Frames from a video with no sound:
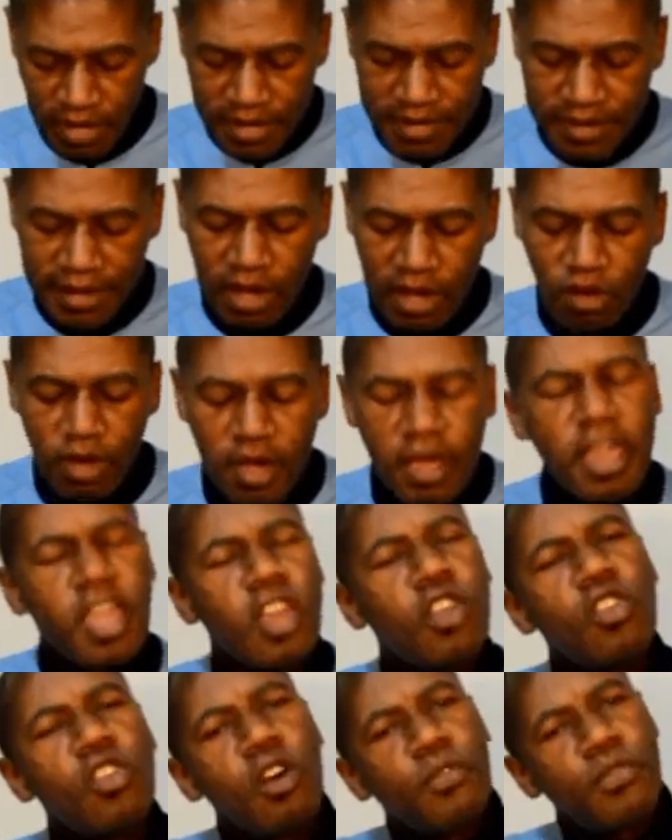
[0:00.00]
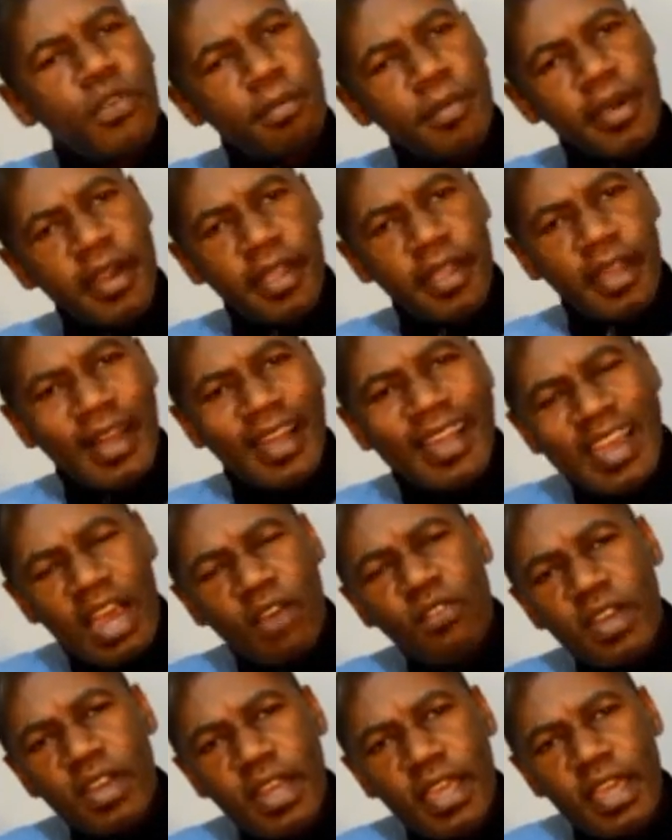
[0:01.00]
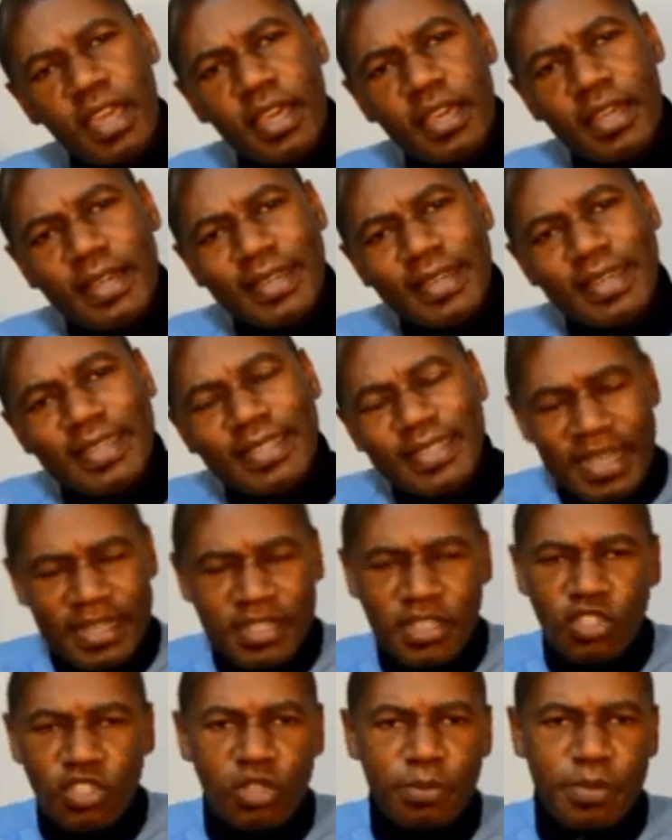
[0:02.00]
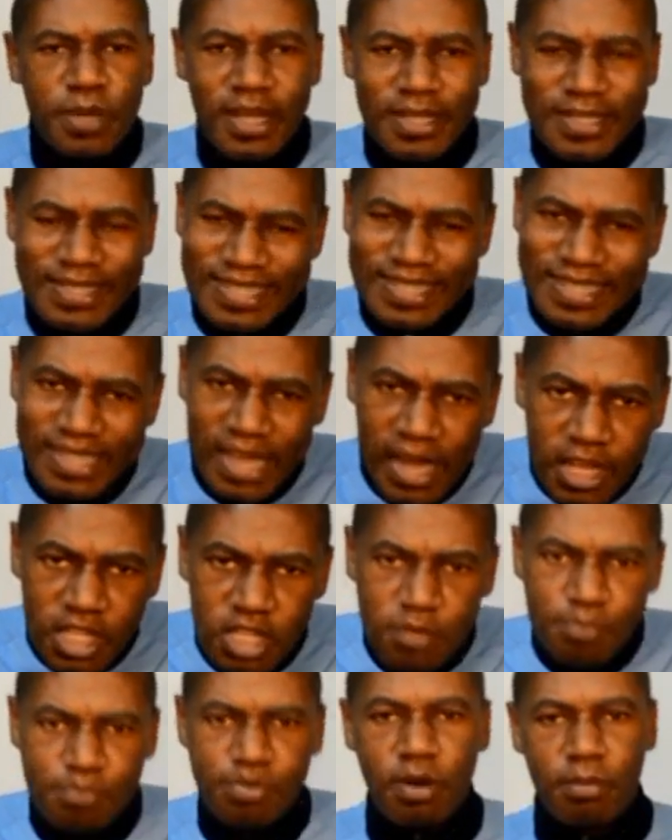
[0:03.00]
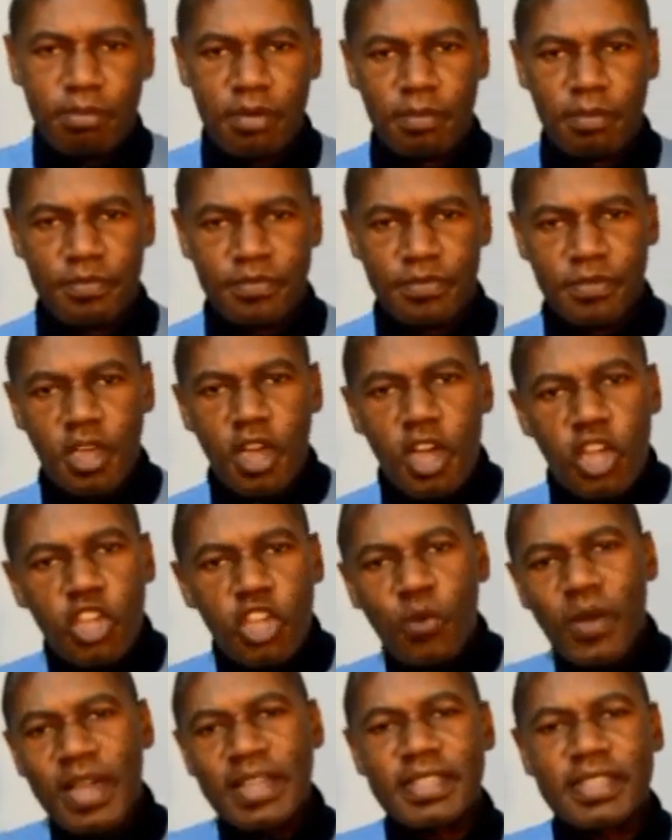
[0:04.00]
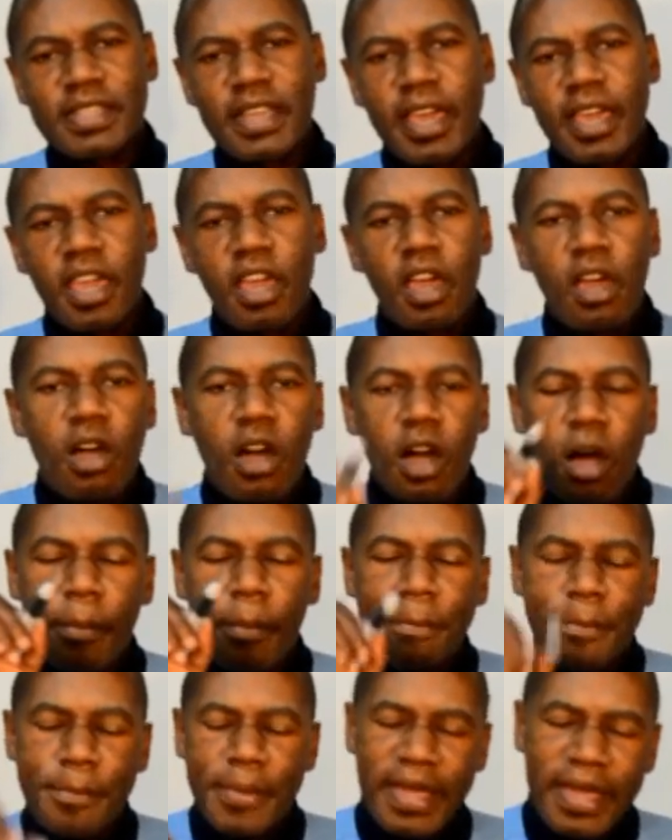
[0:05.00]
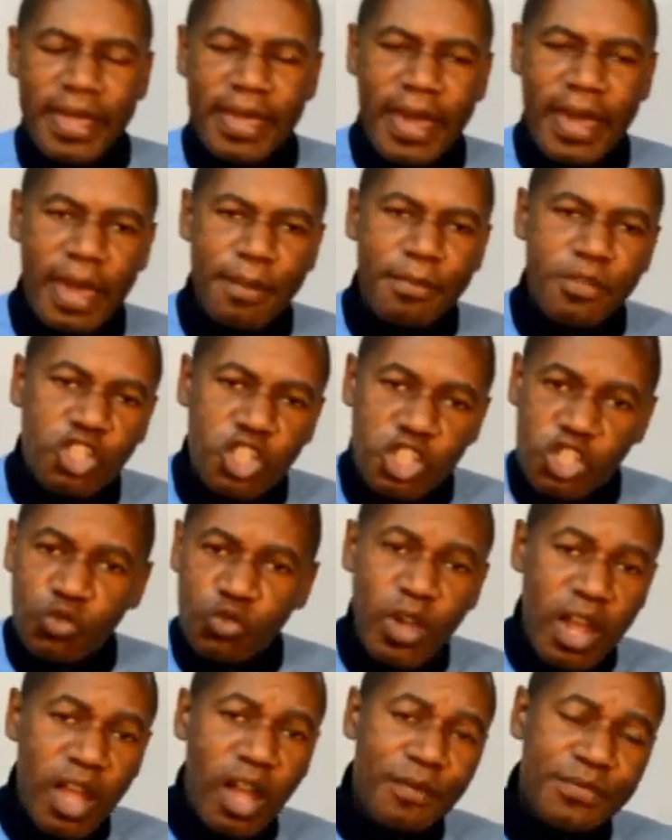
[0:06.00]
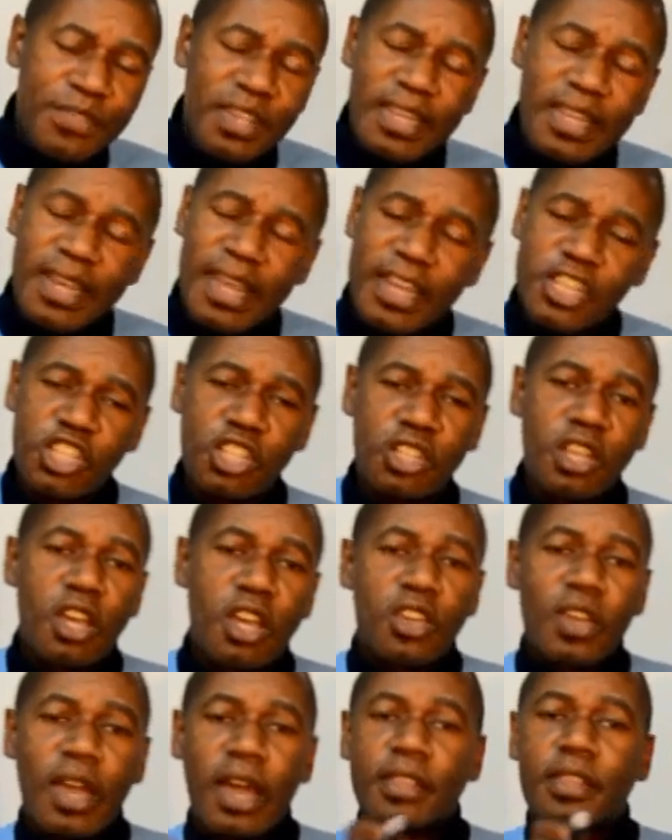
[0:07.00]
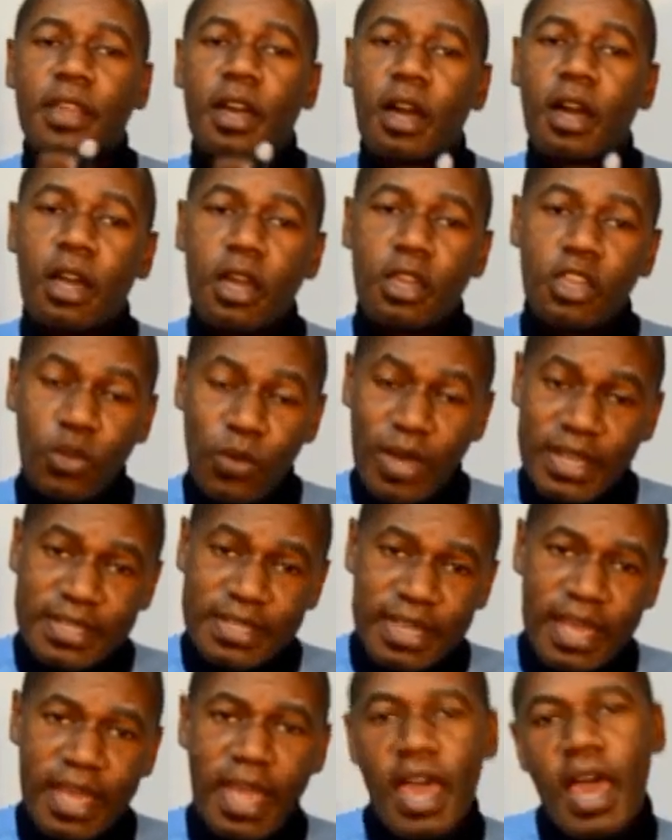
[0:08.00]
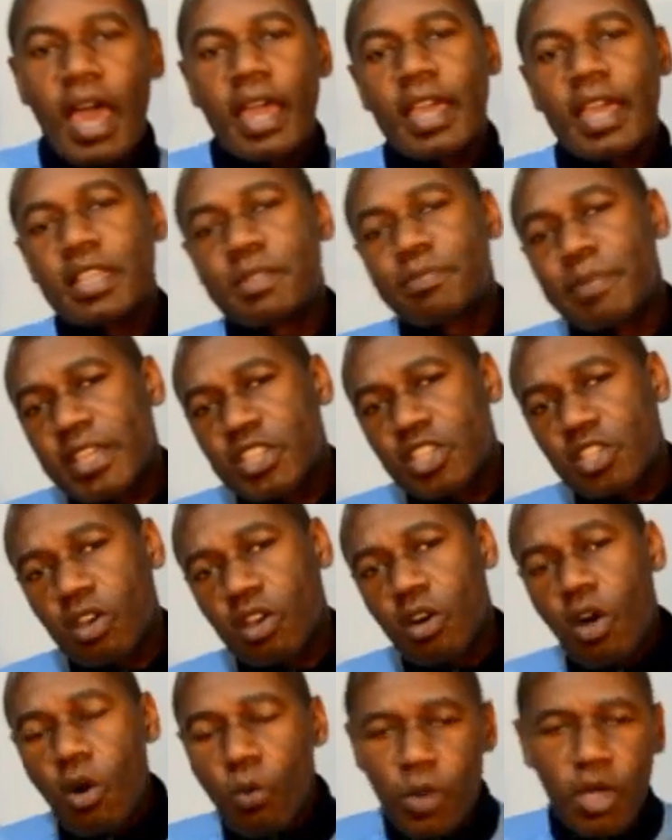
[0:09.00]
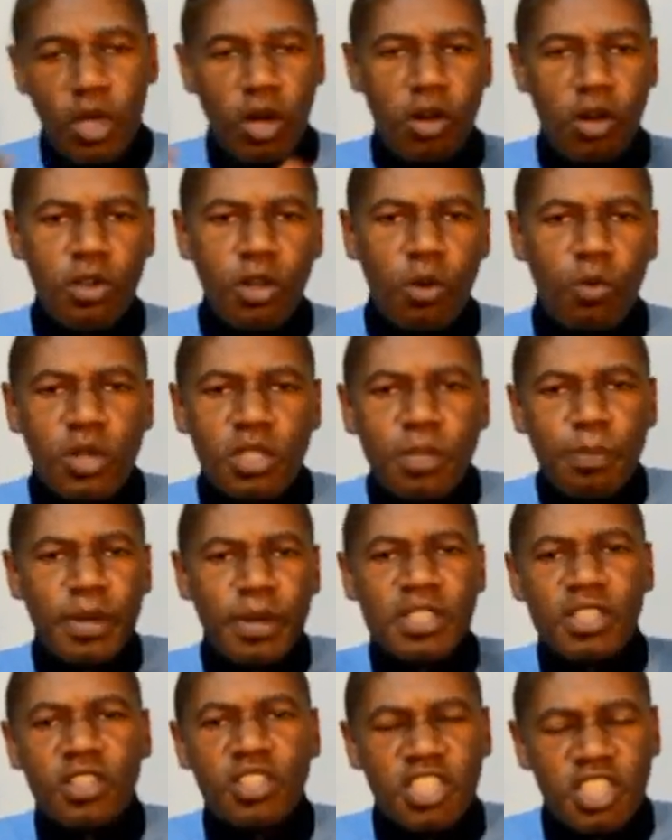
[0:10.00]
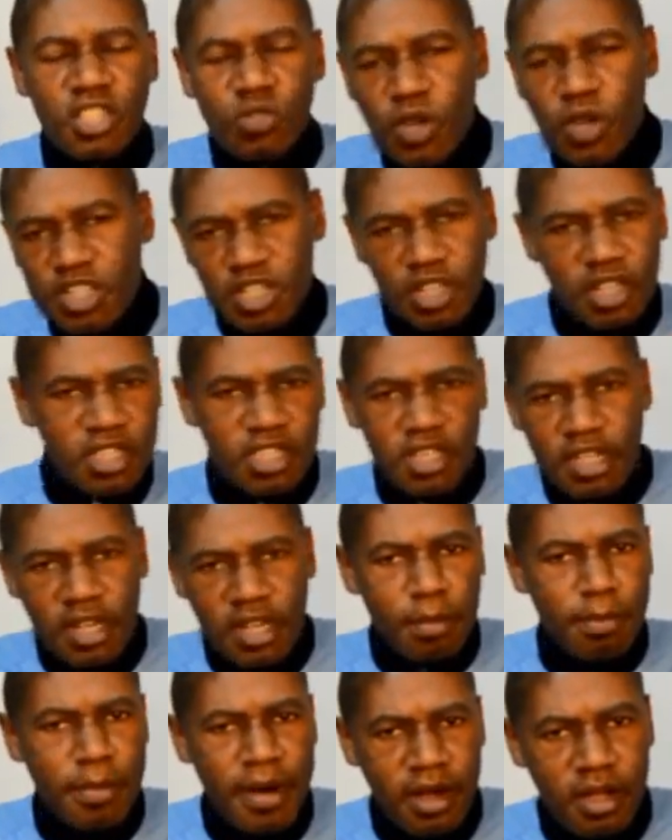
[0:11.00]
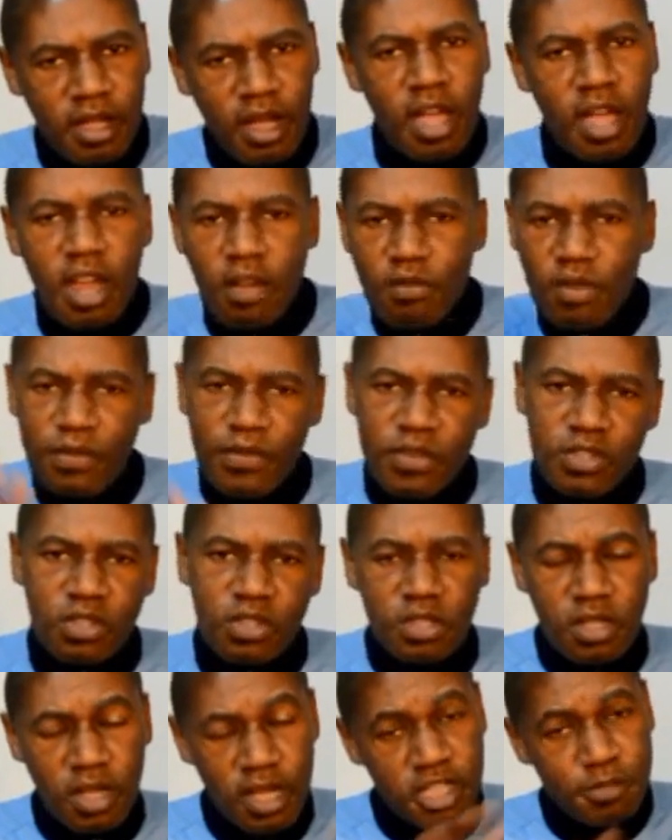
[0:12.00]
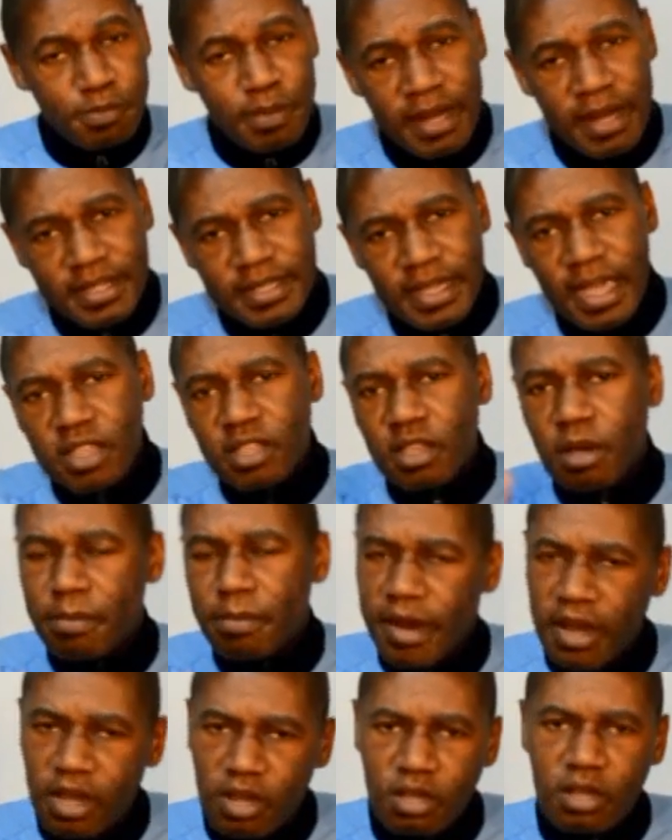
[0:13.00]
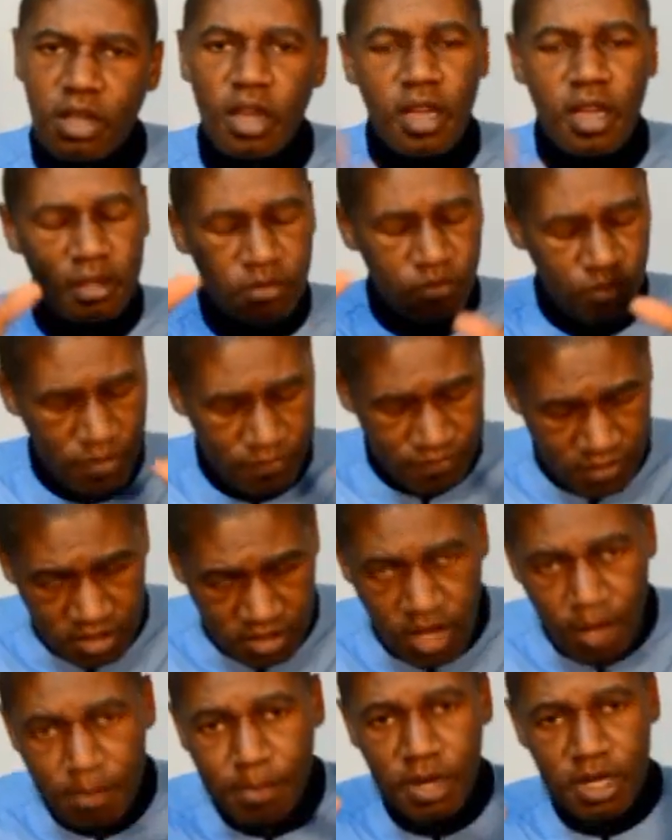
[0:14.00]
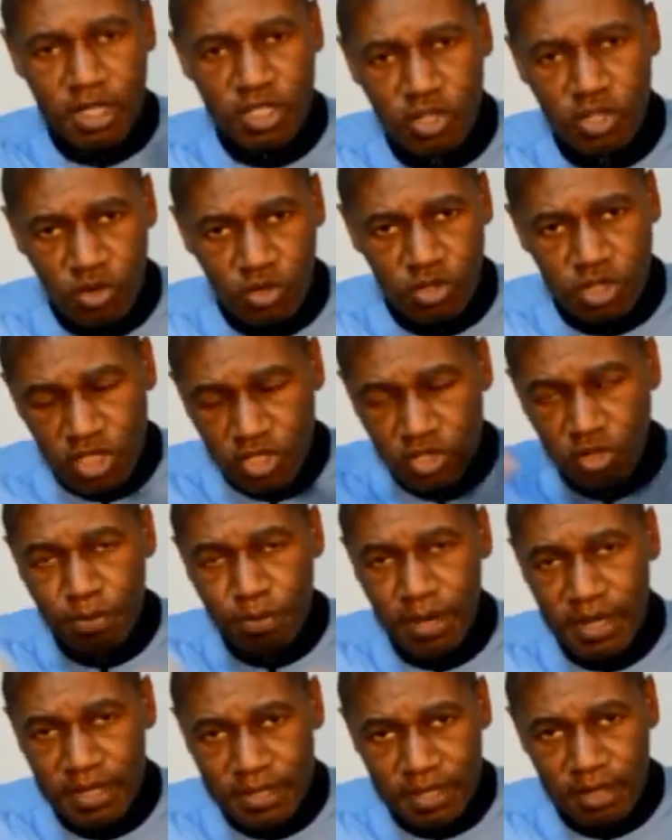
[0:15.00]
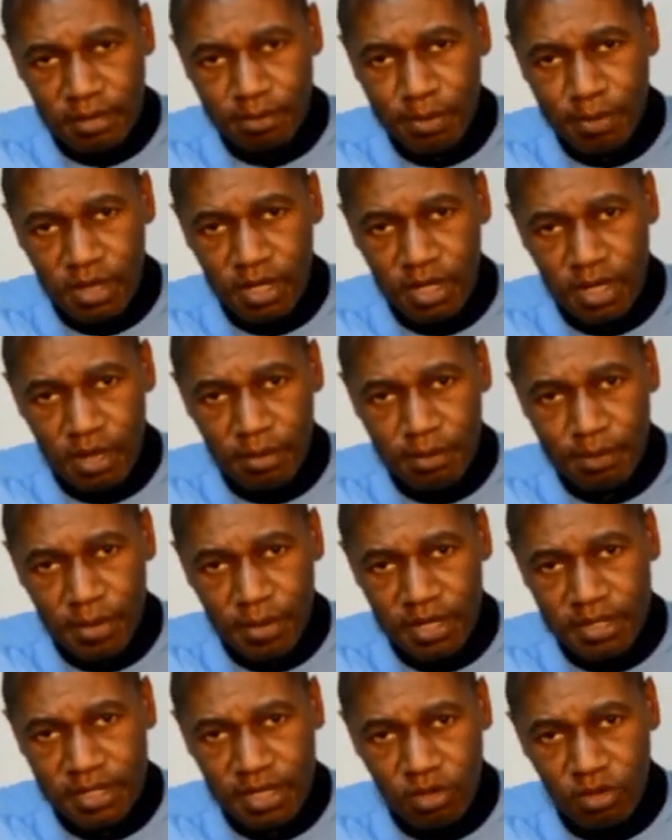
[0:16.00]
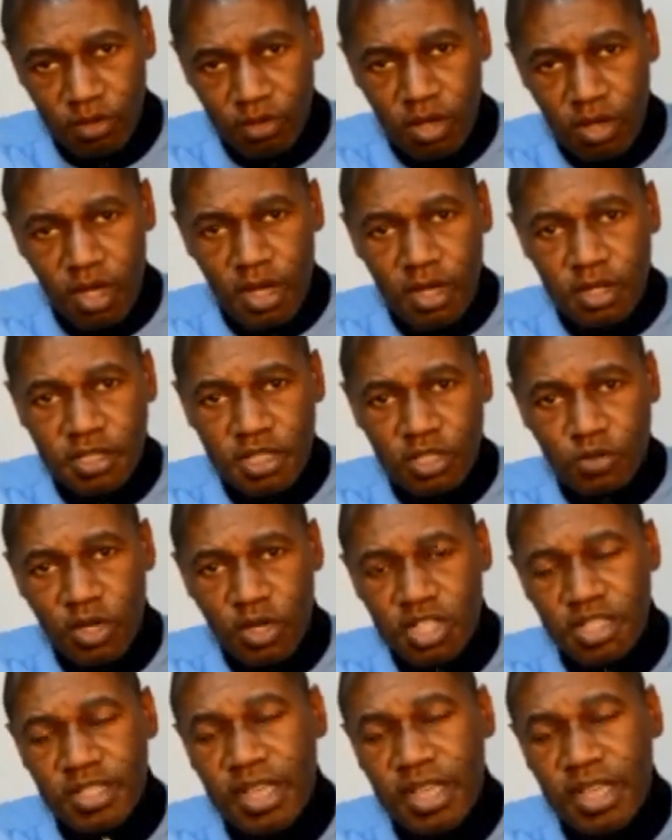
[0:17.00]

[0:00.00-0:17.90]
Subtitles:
Now, in North America, currently, there seems to be a slight problem. USA, a big game, just right after the election, you had USA against Mexico. We all know what the political situation is in America in reference to the Hispanics and the American with this political, this new political situation